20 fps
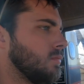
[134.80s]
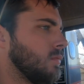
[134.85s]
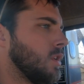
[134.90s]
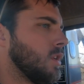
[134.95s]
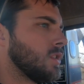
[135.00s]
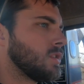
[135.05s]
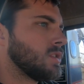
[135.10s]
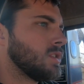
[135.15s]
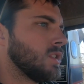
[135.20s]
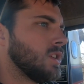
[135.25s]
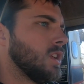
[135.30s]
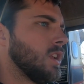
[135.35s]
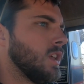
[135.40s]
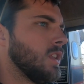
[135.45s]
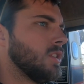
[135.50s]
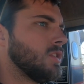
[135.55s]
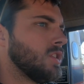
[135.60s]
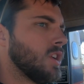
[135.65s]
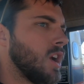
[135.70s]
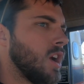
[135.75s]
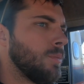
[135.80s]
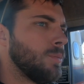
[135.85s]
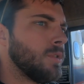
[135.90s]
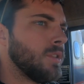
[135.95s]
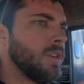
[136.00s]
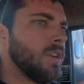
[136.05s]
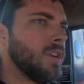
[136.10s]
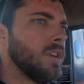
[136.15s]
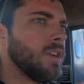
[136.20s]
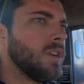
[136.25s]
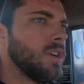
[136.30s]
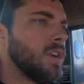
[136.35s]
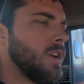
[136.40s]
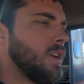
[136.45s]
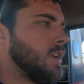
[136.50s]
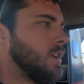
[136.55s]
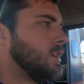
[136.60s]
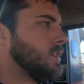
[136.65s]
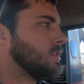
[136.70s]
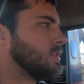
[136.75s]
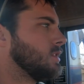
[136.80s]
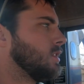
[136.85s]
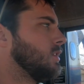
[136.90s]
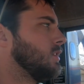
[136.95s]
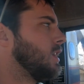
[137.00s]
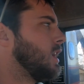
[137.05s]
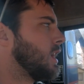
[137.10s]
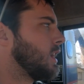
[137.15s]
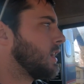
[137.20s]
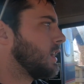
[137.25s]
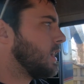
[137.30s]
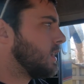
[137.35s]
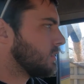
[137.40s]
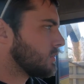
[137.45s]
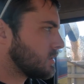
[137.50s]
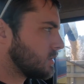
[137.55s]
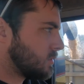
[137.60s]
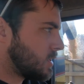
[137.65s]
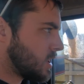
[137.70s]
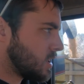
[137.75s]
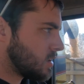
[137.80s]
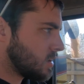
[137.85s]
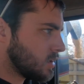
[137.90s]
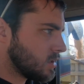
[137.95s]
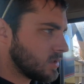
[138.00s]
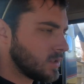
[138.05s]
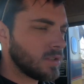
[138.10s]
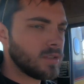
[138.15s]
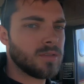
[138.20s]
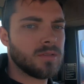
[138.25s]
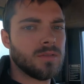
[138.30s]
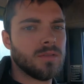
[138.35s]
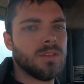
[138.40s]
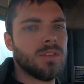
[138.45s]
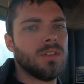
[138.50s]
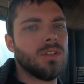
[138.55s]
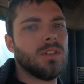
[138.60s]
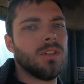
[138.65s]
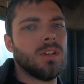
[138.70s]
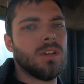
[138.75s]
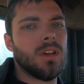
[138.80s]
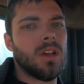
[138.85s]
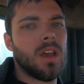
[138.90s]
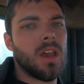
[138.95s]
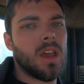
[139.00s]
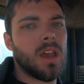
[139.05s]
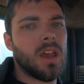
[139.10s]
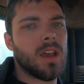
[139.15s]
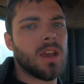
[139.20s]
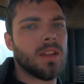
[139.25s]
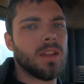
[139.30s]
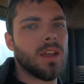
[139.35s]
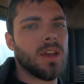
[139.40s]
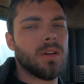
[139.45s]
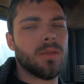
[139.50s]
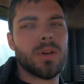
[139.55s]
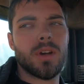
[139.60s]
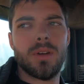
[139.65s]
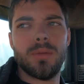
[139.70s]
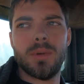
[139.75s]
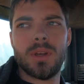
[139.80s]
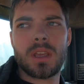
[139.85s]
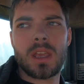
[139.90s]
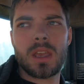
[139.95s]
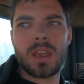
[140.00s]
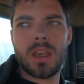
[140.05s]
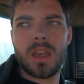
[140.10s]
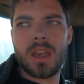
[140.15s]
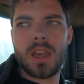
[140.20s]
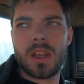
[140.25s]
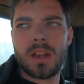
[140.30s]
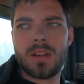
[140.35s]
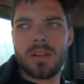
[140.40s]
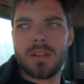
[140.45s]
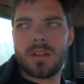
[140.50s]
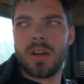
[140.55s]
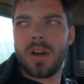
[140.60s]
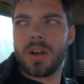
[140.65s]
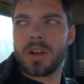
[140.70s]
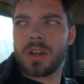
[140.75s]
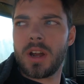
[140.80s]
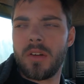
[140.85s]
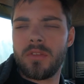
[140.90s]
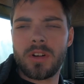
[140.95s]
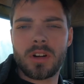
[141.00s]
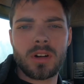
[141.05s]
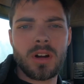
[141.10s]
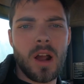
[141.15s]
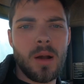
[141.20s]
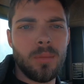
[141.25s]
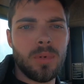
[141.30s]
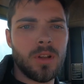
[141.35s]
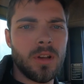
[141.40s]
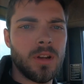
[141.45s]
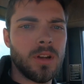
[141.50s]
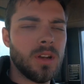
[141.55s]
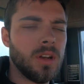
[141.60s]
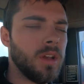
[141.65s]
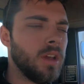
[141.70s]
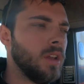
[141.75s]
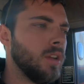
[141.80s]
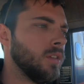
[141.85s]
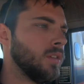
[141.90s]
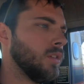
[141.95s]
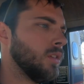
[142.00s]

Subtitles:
Mark's gonna get on the chopper here and start knocking out some acres, and that way we can get our cover crop planted in.